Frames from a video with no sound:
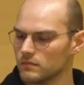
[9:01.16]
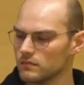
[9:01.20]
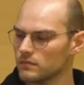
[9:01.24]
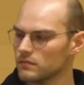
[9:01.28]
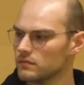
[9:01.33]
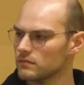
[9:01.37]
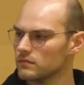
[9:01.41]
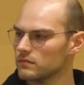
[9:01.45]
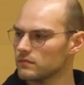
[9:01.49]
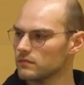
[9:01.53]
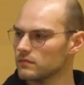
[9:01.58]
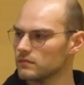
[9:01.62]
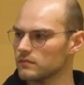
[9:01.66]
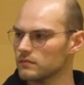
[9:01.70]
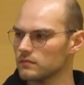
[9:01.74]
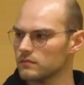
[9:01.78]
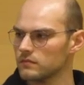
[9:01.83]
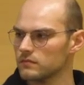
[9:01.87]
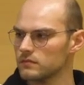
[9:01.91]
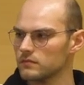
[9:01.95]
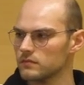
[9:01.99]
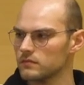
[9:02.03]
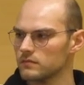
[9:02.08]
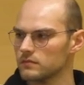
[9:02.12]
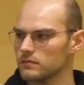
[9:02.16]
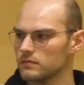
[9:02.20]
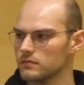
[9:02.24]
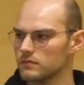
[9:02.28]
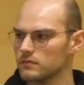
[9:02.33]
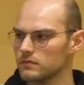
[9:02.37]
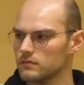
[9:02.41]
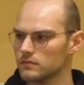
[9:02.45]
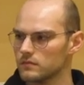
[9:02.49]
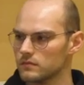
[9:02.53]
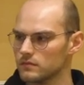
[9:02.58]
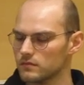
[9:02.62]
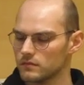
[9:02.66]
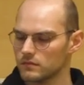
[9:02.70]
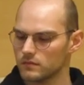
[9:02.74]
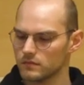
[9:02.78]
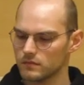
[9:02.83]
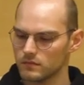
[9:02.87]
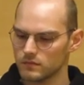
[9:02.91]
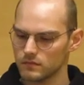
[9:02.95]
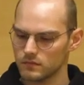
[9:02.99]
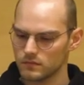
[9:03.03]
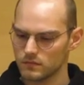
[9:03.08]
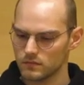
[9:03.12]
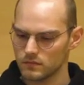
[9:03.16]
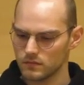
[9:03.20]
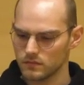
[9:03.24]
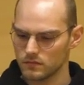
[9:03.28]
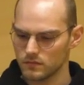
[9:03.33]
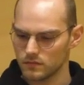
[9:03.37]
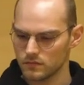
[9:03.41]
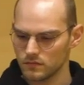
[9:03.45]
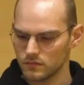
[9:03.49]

The person shown says nothing.